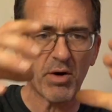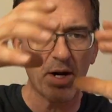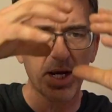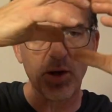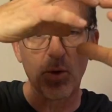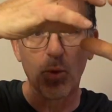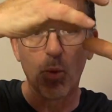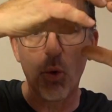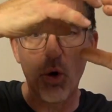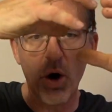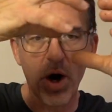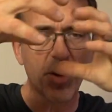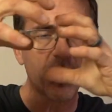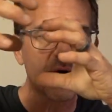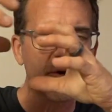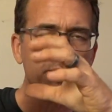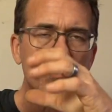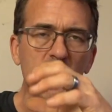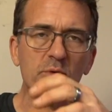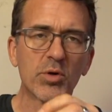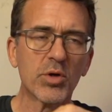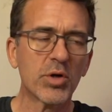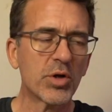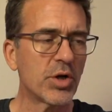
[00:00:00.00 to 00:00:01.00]
I can water
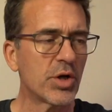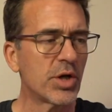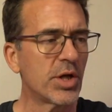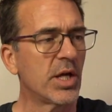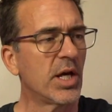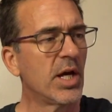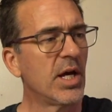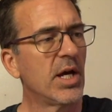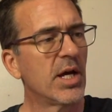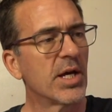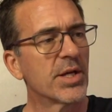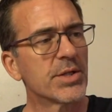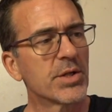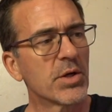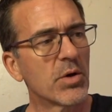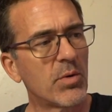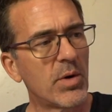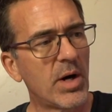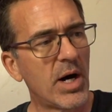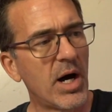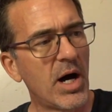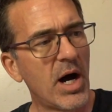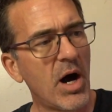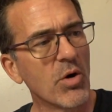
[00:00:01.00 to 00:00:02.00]
them real good. So
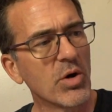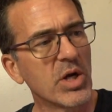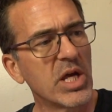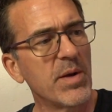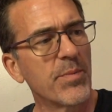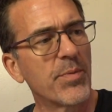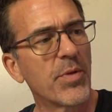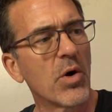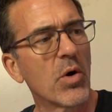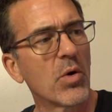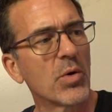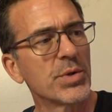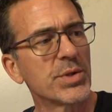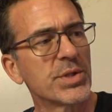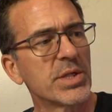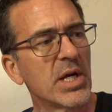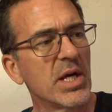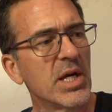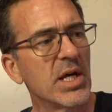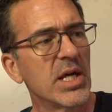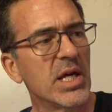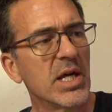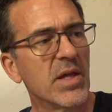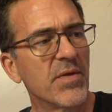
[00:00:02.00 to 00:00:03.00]
I'll keep those
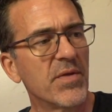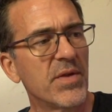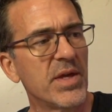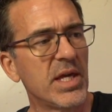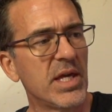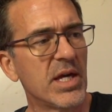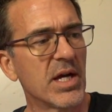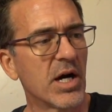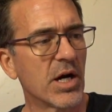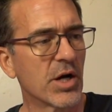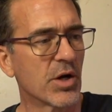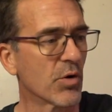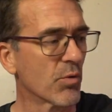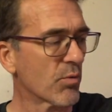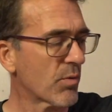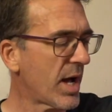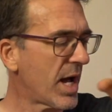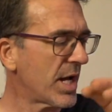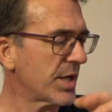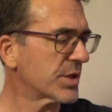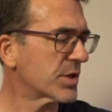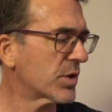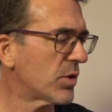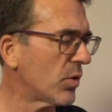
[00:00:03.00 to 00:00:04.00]
in the
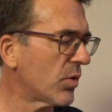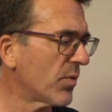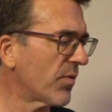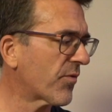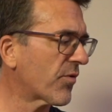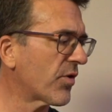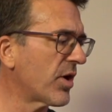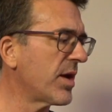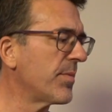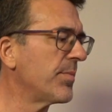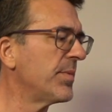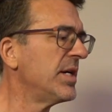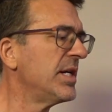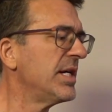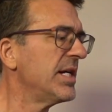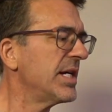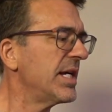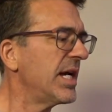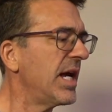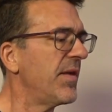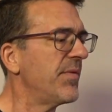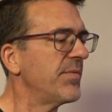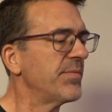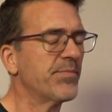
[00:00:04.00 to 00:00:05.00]
garage cold frame.
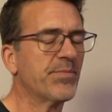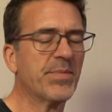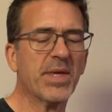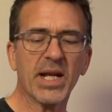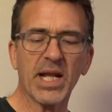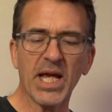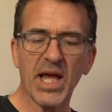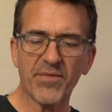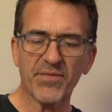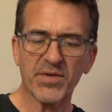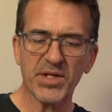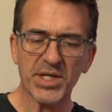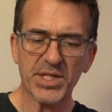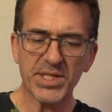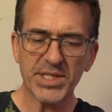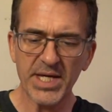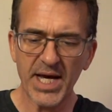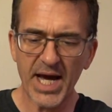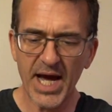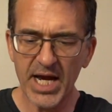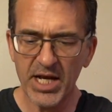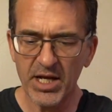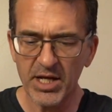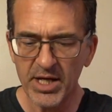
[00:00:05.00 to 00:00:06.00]
And then I have to
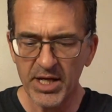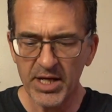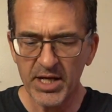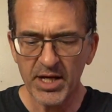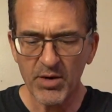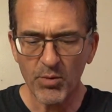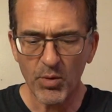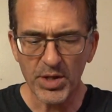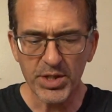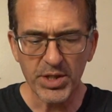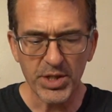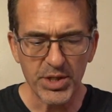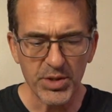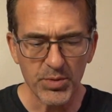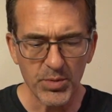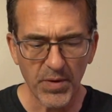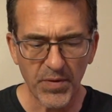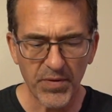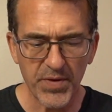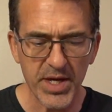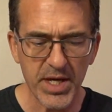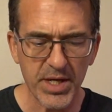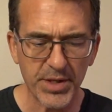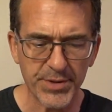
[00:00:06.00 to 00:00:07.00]
decide what to do
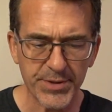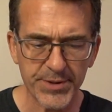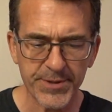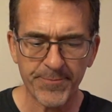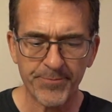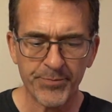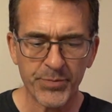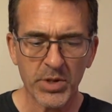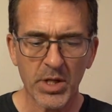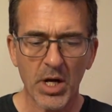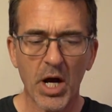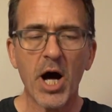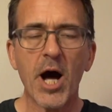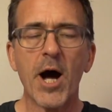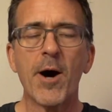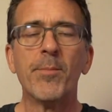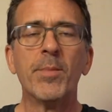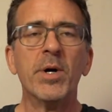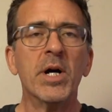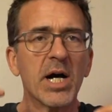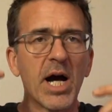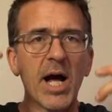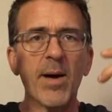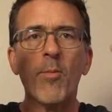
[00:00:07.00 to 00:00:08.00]
with these.
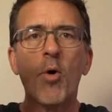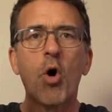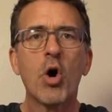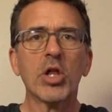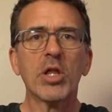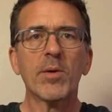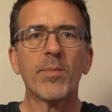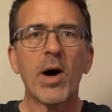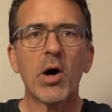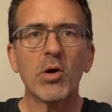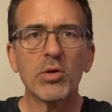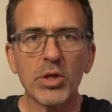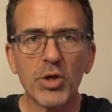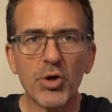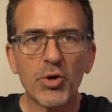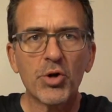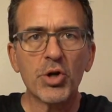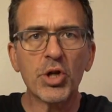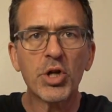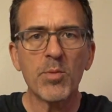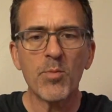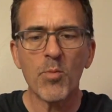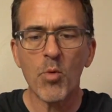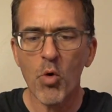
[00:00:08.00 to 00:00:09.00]
I'm all about
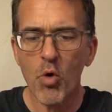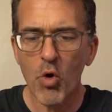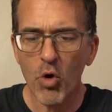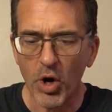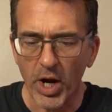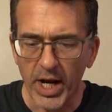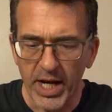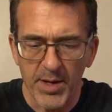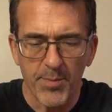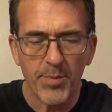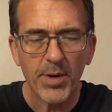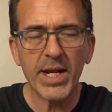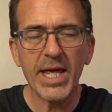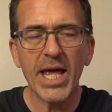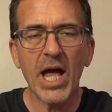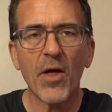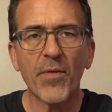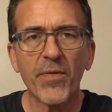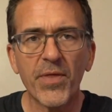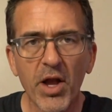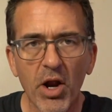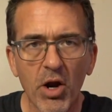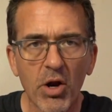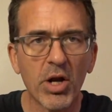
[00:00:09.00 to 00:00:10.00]
learning more. Anybody
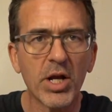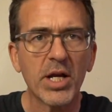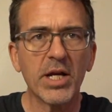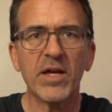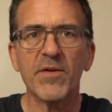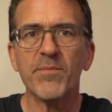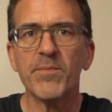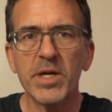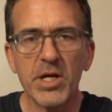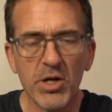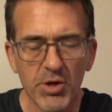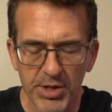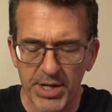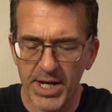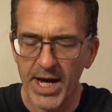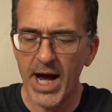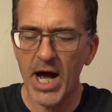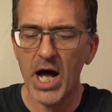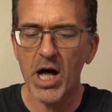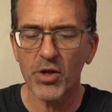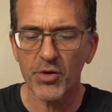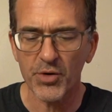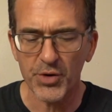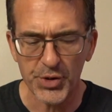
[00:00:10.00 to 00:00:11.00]
out there, give me your
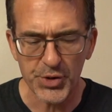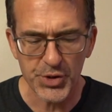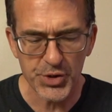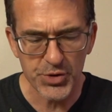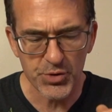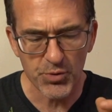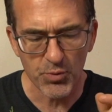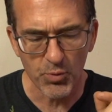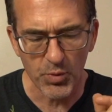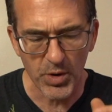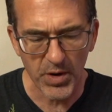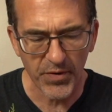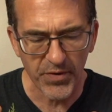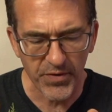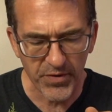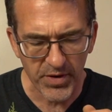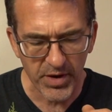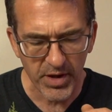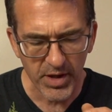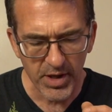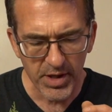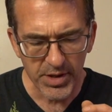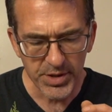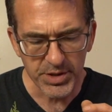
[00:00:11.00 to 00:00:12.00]
knowledge with
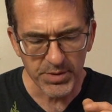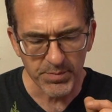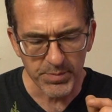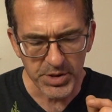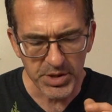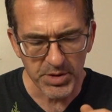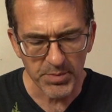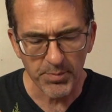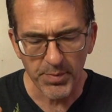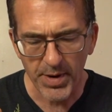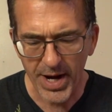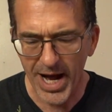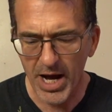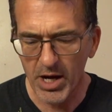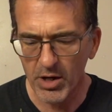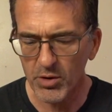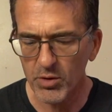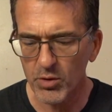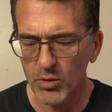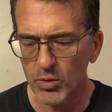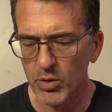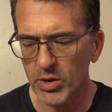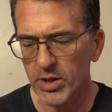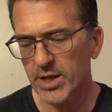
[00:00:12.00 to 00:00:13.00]
some
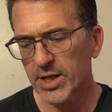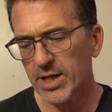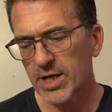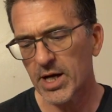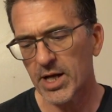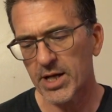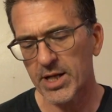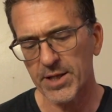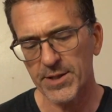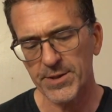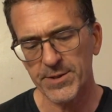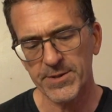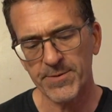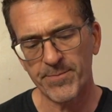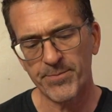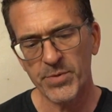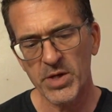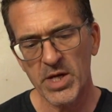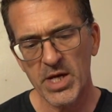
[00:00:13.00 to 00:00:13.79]
Shimpaku cuttings.